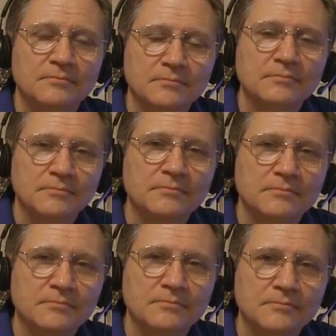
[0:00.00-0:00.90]

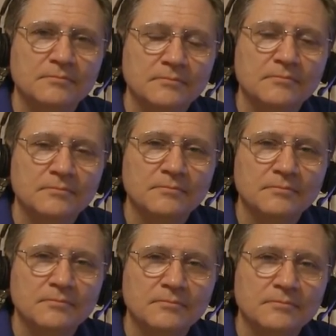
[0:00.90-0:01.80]

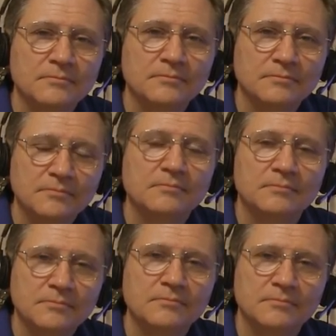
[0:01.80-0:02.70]

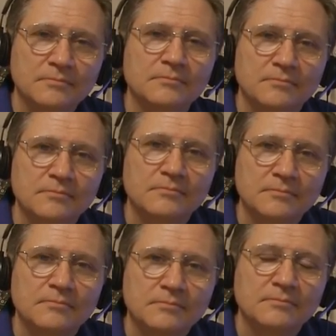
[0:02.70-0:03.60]

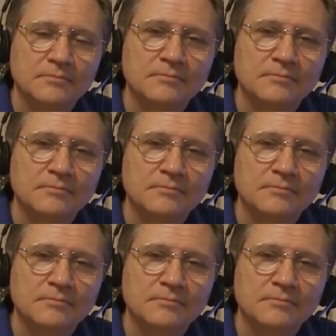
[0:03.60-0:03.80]
[no speech]